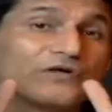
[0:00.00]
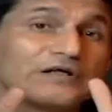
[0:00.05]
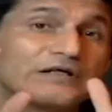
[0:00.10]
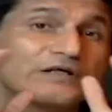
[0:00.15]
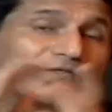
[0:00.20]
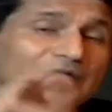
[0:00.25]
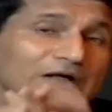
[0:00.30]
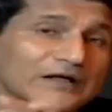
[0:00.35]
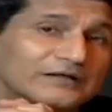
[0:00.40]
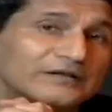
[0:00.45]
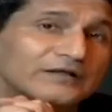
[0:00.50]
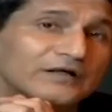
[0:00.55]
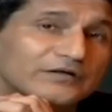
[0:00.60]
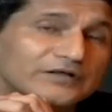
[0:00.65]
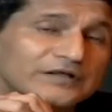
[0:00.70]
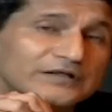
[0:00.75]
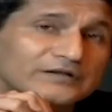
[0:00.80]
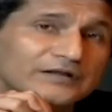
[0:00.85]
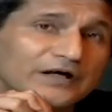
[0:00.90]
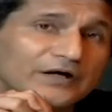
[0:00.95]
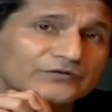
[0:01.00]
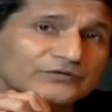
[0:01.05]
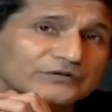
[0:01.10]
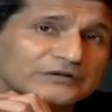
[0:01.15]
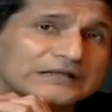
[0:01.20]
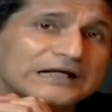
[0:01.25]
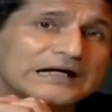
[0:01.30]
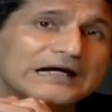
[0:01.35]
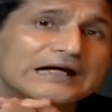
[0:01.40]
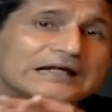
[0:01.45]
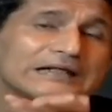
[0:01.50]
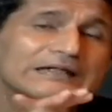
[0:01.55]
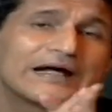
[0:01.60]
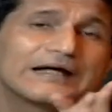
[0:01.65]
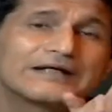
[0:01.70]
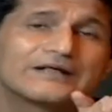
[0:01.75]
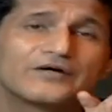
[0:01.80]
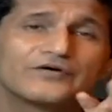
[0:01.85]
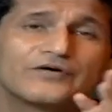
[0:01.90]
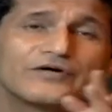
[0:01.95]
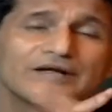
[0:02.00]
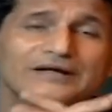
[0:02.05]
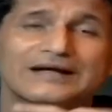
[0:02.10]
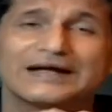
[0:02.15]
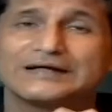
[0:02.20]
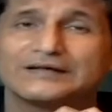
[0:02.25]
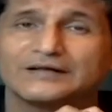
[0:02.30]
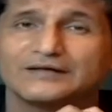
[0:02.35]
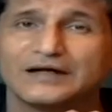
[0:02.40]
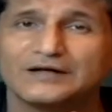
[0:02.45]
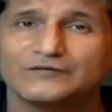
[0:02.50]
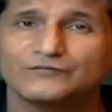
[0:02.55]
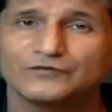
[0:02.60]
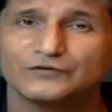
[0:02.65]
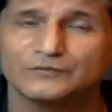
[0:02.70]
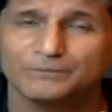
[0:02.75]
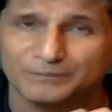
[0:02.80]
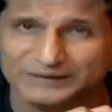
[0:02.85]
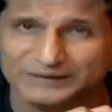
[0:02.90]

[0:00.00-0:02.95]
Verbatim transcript: really well, 13,999 for the